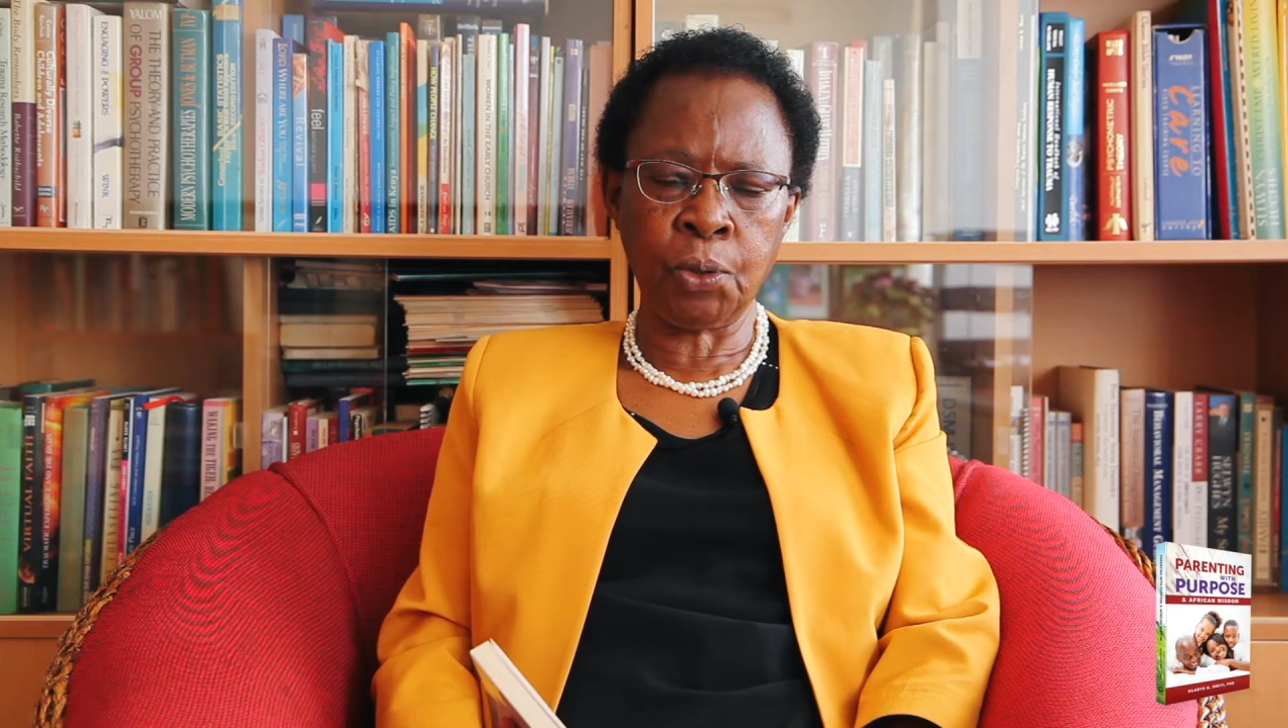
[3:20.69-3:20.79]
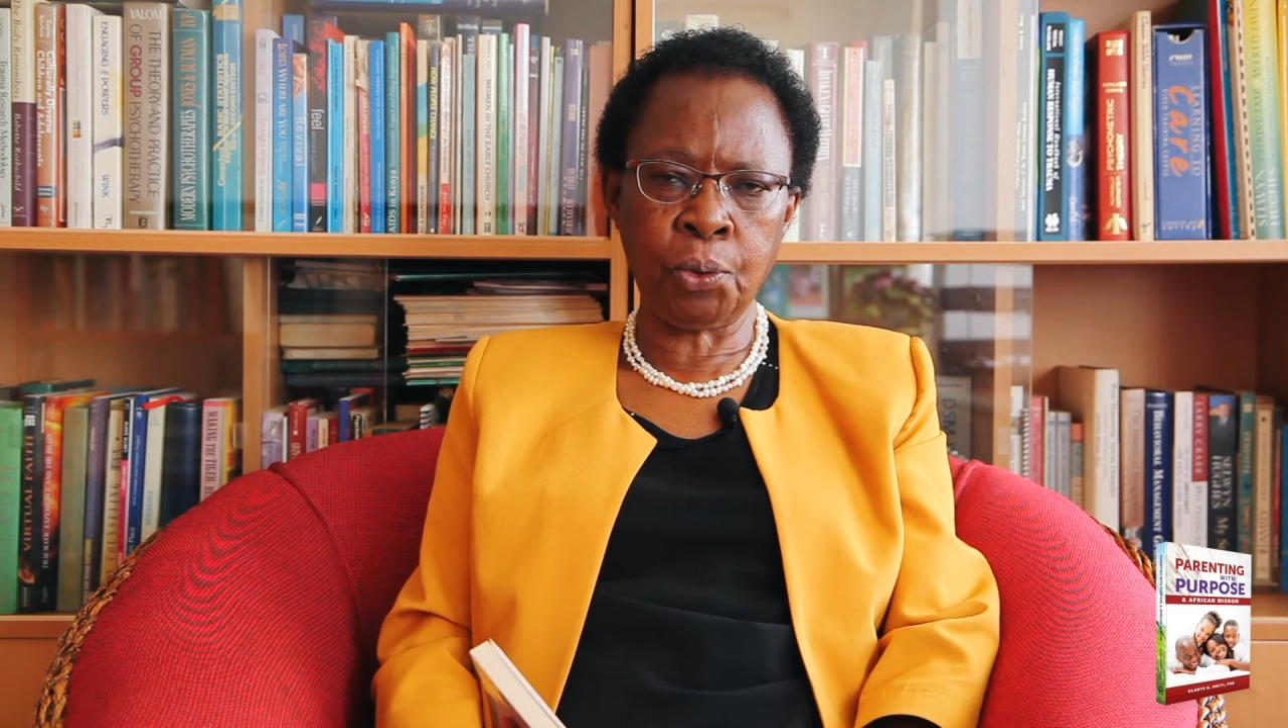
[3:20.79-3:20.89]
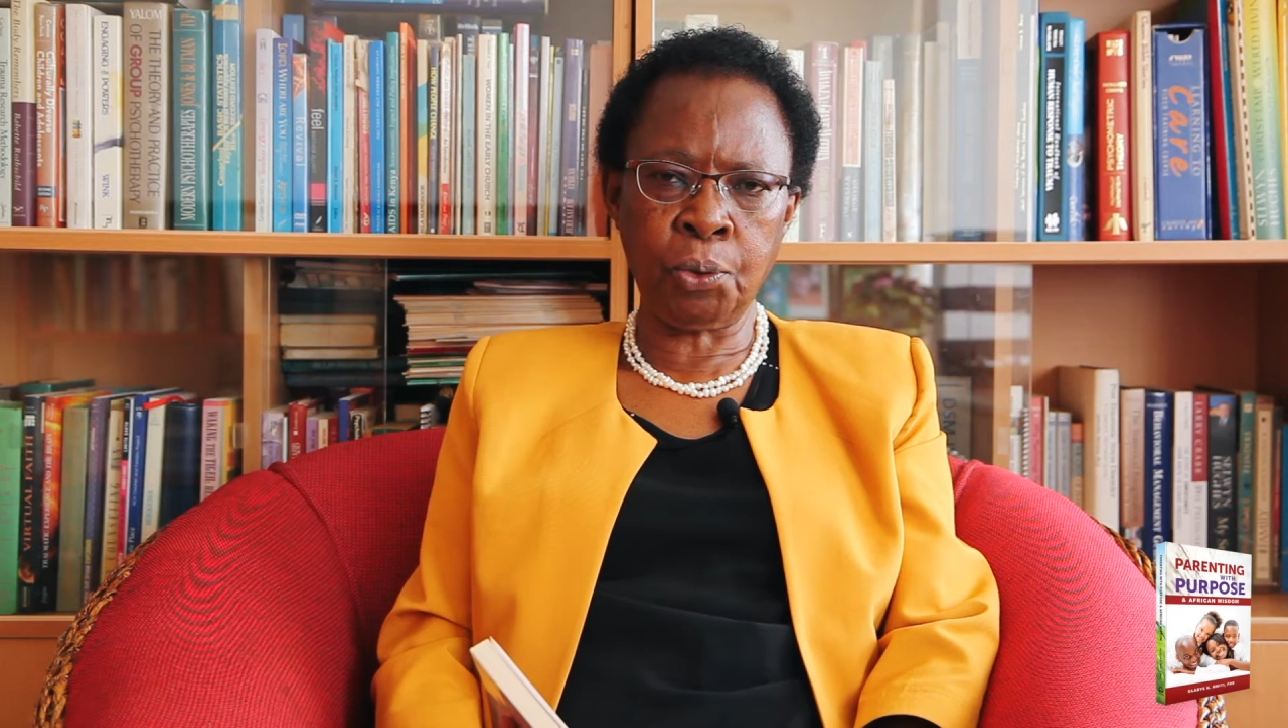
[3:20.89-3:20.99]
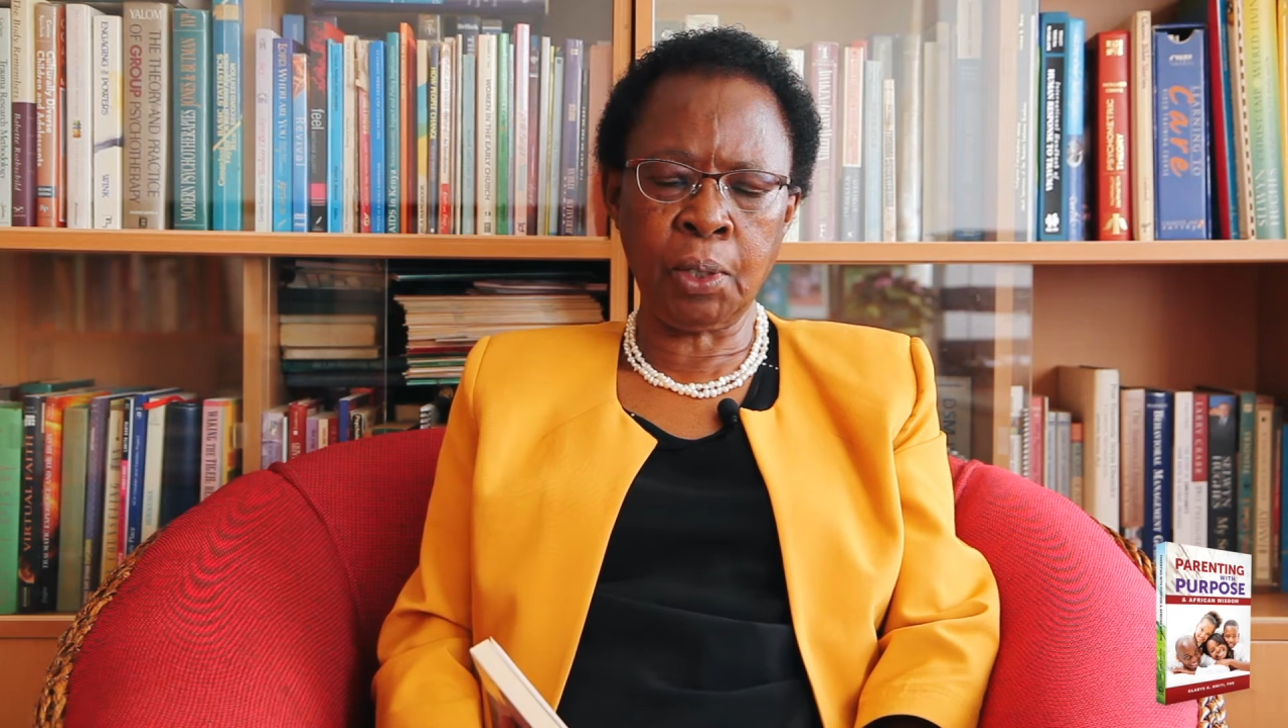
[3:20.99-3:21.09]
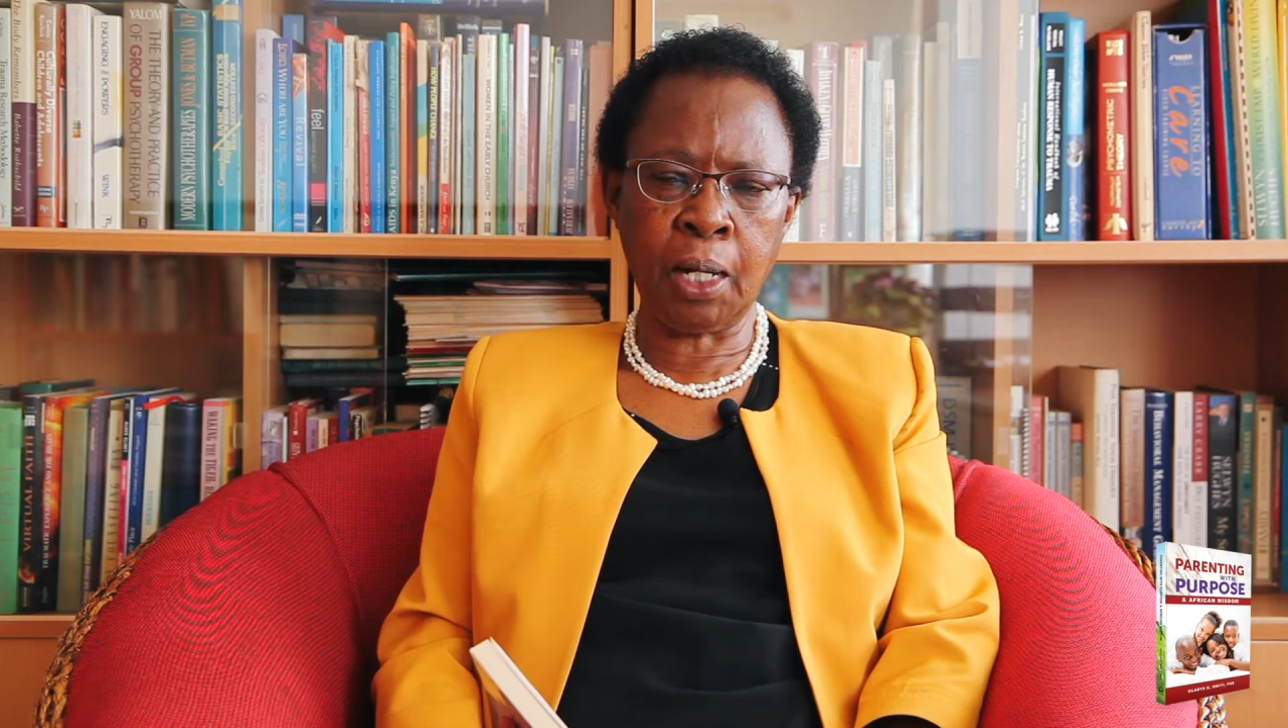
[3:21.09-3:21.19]

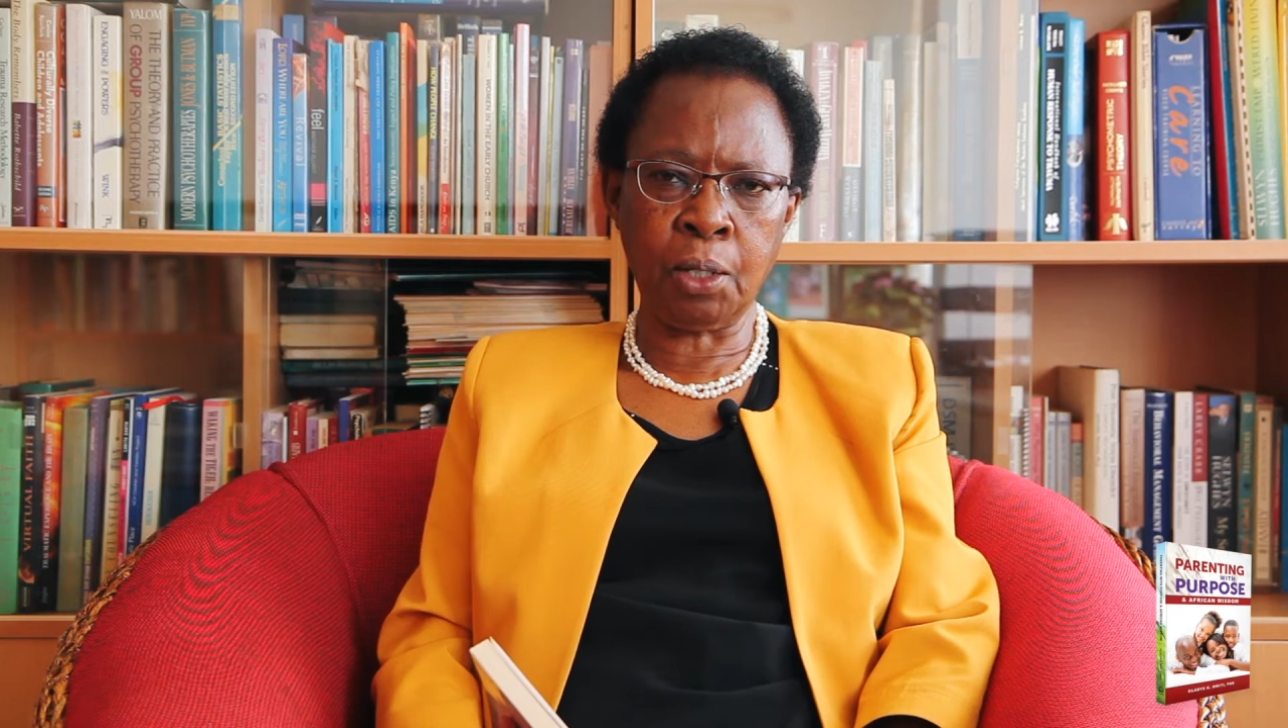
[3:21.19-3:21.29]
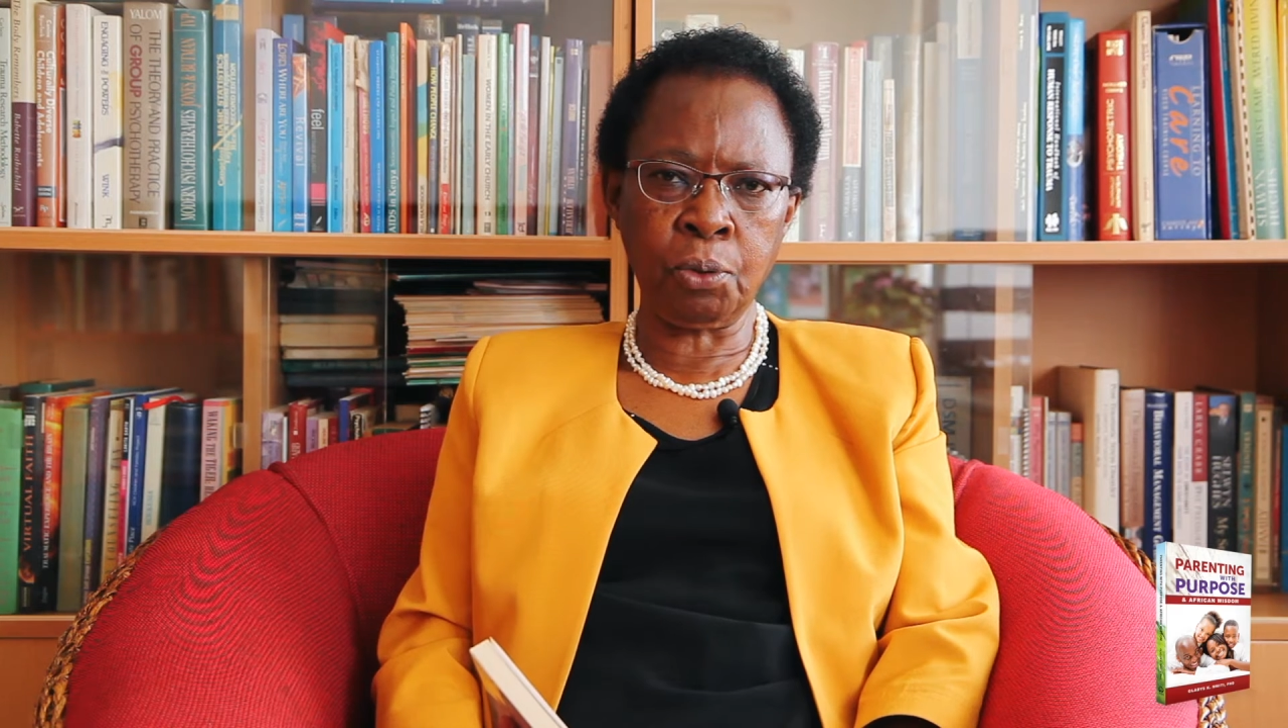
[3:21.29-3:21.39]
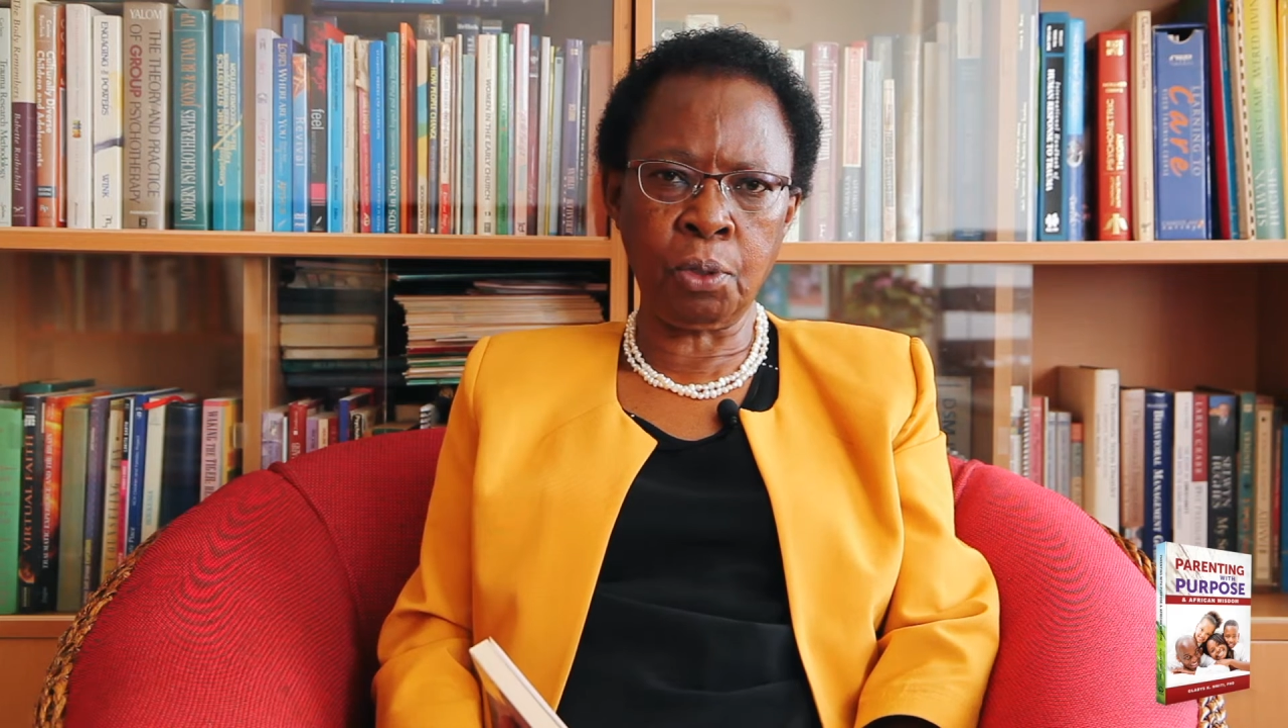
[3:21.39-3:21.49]
cook and do